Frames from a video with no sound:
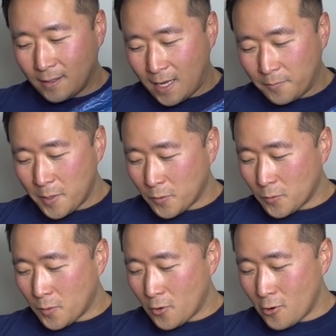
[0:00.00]
a lot of people
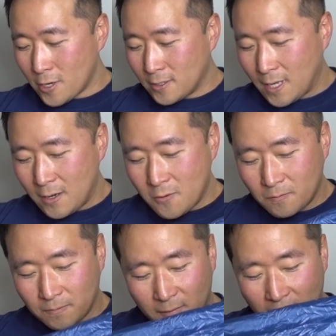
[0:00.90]
report they
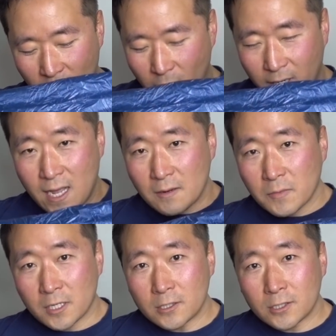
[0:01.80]
don't get rained on
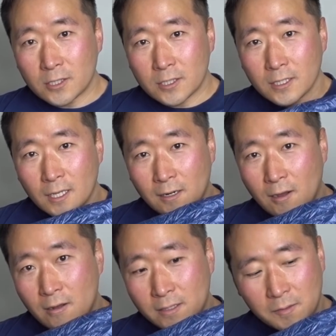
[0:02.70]
much at
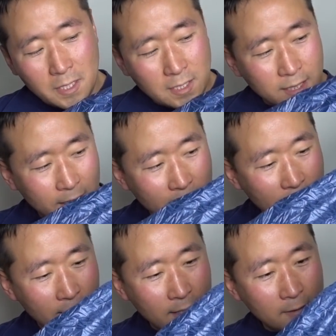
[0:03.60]
all on the
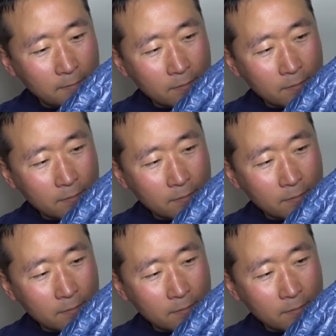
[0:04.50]
PCT.